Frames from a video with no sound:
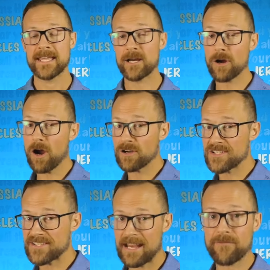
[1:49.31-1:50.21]
Here are
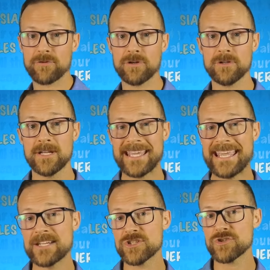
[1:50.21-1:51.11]
several
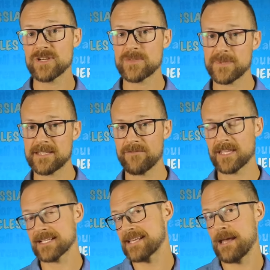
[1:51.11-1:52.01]
industry-specific
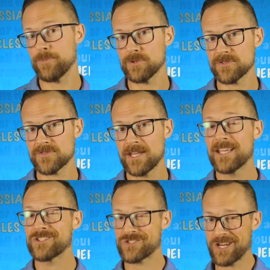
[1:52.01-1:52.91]
examples
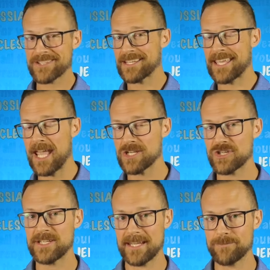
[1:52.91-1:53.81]
just in case
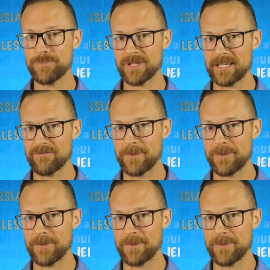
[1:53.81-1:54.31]
you didn't believe